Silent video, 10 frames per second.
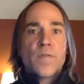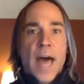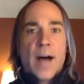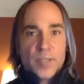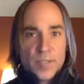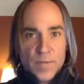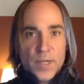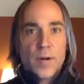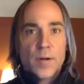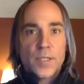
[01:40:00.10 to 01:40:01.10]
thousands of
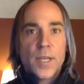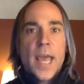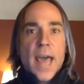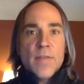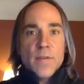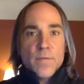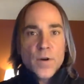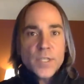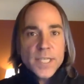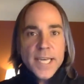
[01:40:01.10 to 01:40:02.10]
years, and the
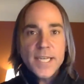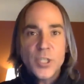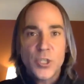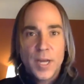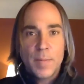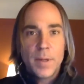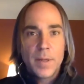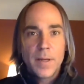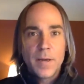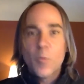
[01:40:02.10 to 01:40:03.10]
first kingship
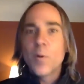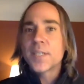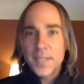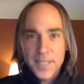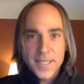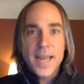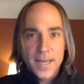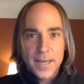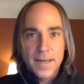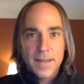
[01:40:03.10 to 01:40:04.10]
was
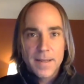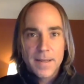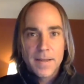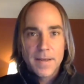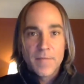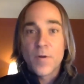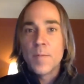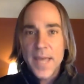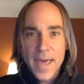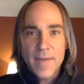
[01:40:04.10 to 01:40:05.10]
descended
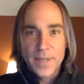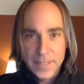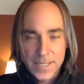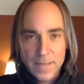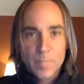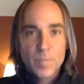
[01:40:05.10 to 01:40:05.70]
from the heavens.